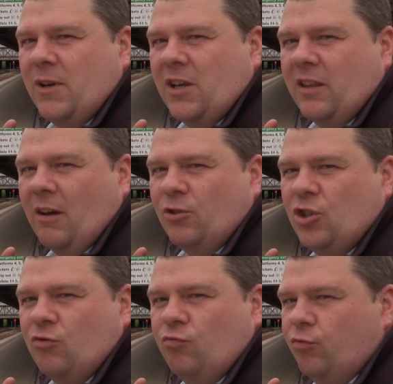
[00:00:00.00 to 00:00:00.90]
because I was
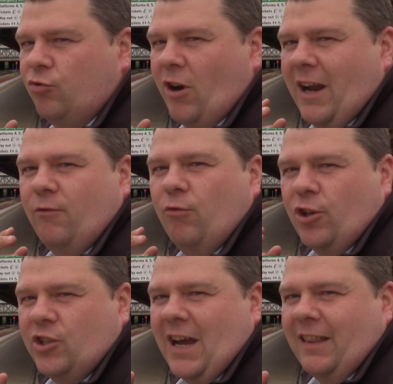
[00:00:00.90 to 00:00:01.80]
just trying to
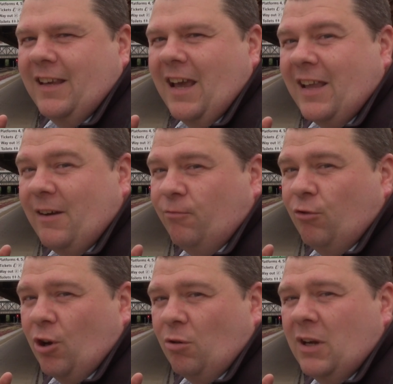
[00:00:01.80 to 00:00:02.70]
rush that to get that
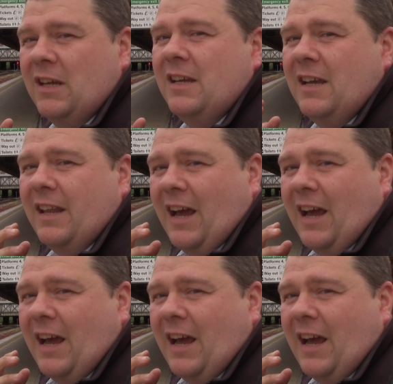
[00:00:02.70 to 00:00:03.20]
through, it